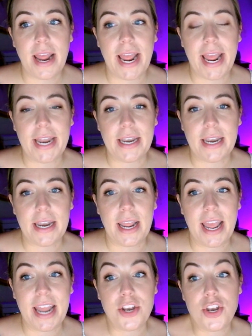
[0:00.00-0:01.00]
and
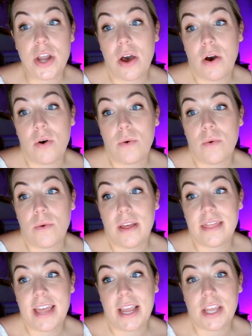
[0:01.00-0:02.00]
know
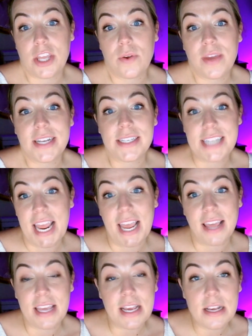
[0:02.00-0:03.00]
that you can
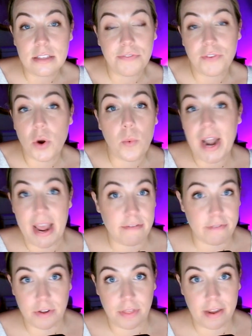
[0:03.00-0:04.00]
take these for
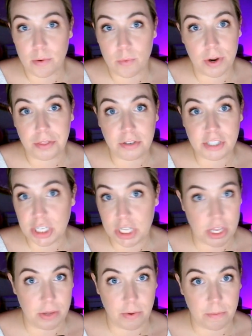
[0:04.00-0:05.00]
whatever they're worth to
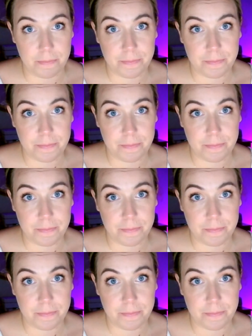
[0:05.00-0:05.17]
you.